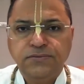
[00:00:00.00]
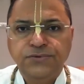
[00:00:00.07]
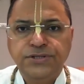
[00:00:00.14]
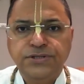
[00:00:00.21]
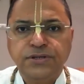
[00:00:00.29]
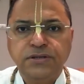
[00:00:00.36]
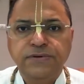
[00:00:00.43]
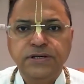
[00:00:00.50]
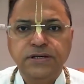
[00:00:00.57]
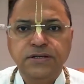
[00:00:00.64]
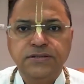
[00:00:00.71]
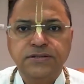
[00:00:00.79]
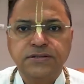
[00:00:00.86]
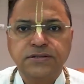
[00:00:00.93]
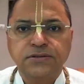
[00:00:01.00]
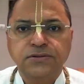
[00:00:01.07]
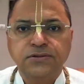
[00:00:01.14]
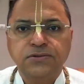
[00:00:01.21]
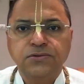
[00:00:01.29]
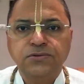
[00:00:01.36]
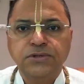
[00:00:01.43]
which reveals
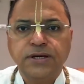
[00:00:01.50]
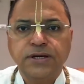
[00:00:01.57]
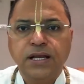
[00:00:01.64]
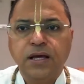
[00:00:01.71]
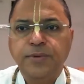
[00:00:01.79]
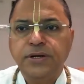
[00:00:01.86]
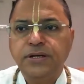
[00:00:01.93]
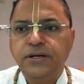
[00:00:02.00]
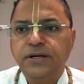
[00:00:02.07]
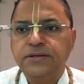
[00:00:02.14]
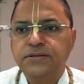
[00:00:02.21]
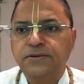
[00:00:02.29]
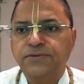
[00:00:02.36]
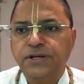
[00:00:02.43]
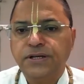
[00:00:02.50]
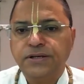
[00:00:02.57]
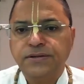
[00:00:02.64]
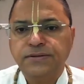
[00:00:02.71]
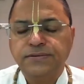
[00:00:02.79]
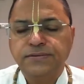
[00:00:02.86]
through the calamity and suffering.